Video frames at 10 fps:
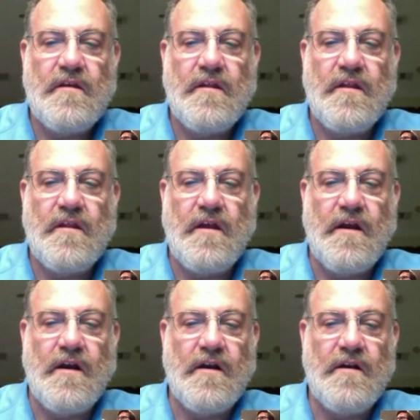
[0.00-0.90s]

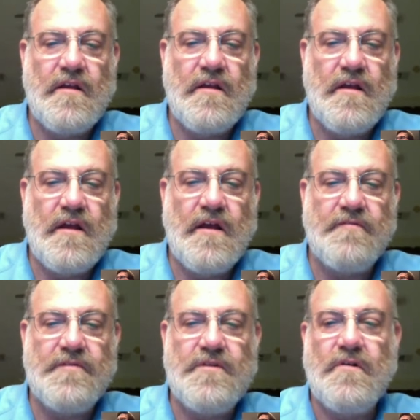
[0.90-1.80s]
There. I
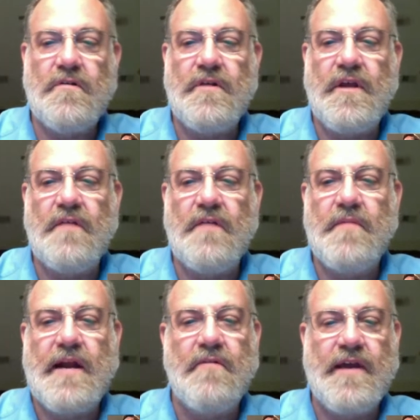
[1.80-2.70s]
have told him
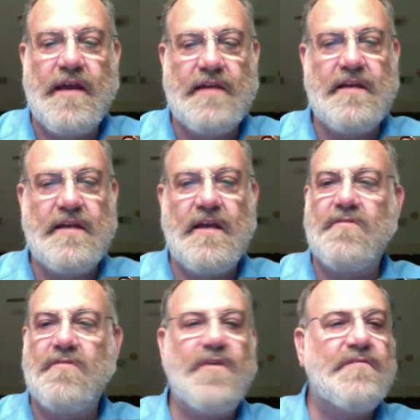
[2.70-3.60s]
that I will get to him
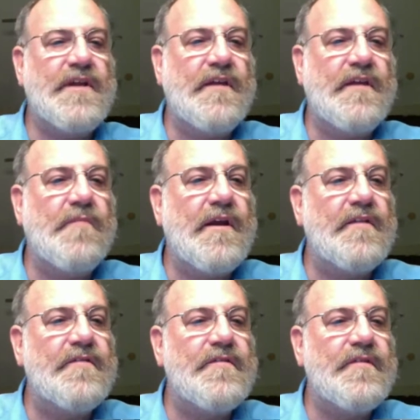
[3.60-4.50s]
in 15
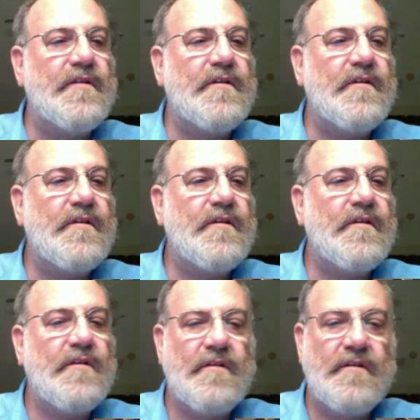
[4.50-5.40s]
minutes.
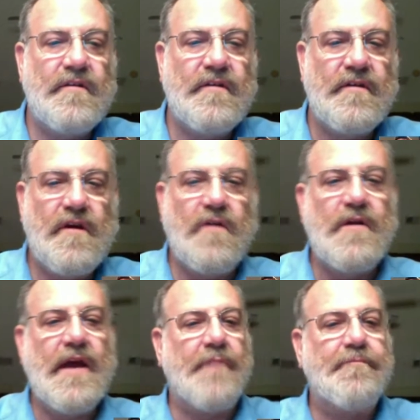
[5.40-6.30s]

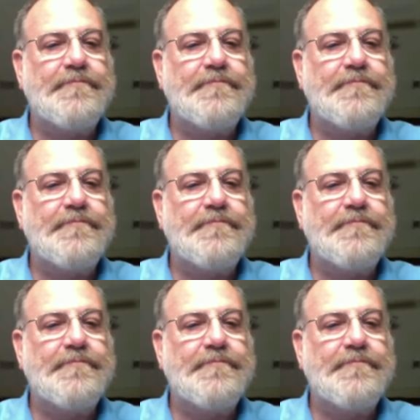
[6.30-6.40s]
Okay.